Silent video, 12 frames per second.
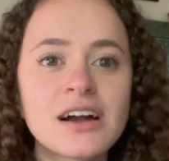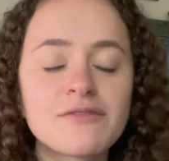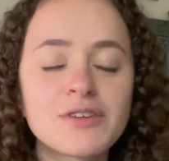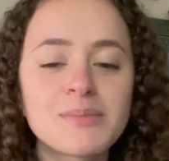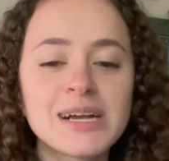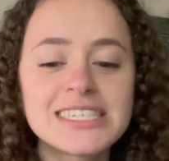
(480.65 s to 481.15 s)
up
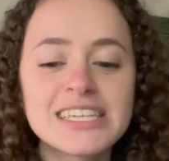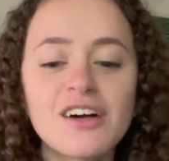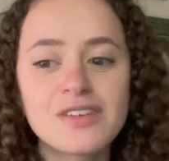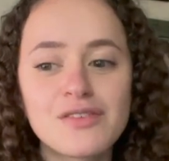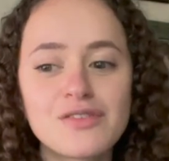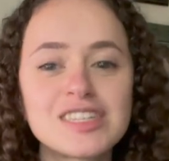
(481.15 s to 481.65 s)
for
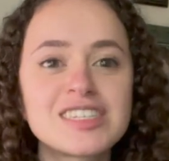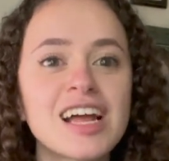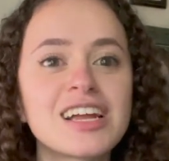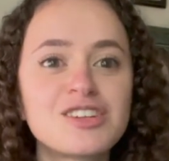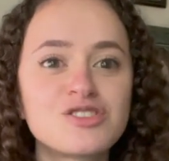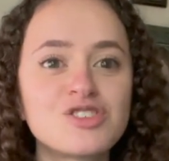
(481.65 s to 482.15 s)
myself if it's
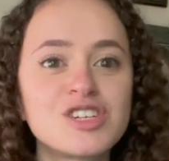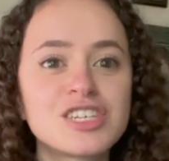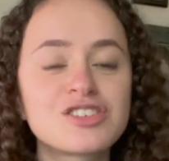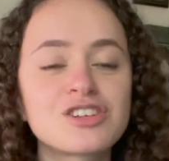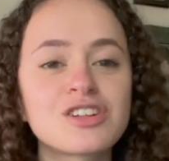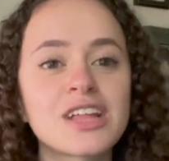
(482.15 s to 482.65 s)
not a
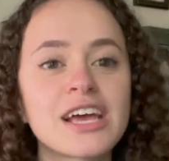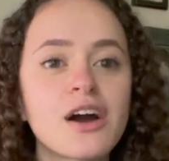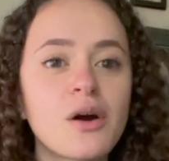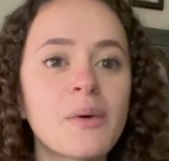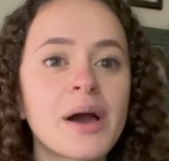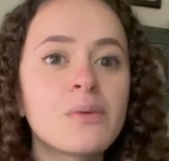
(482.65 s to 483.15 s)
traditional like
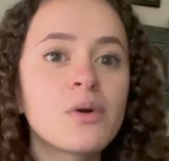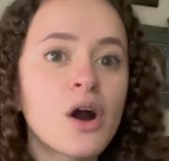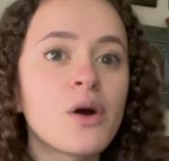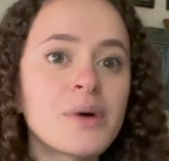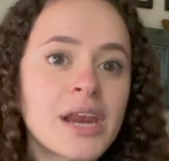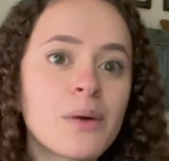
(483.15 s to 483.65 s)
oh I
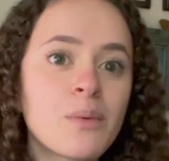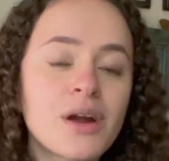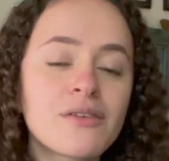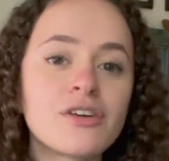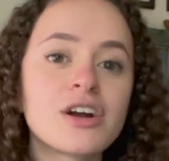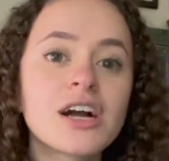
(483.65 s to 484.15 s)
go and I
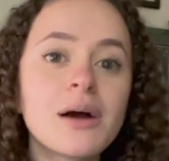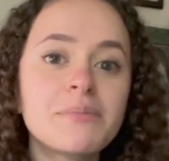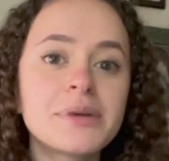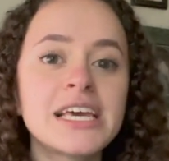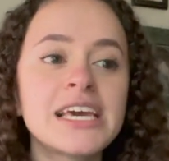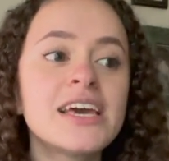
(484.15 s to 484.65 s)
work for a
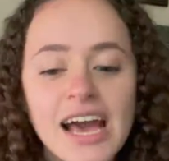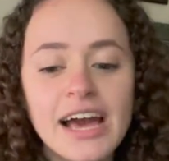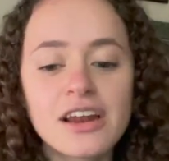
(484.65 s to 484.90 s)
company